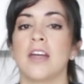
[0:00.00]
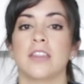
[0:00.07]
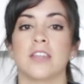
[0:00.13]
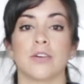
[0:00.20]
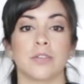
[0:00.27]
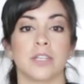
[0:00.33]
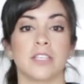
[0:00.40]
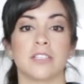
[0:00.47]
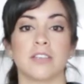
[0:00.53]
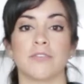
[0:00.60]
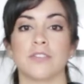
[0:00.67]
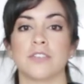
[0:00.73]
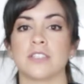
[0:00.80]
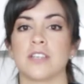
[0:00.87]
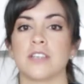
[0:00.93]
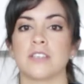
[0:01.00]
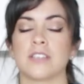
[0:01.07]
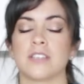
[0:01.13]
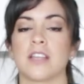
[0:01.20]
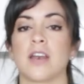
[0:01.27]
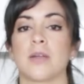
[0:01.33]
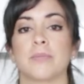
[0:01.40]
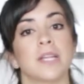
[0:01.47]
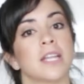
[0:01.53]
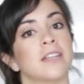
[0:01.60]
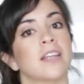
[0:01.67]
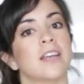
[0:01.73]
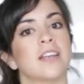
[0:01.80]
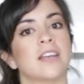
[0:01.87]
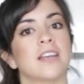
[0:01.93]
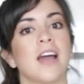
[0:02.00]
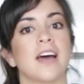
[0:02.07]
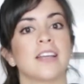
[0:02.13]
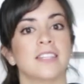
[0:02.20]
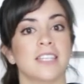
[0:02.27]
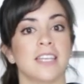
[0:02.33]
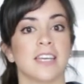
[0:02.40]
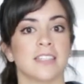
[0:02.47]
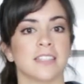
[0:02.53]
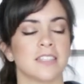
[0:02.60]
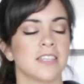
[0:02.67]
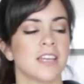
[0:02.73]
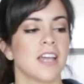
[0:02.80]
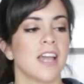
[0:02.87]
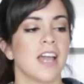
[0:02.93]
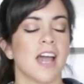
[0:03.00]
The only difference is that I blended it at the end,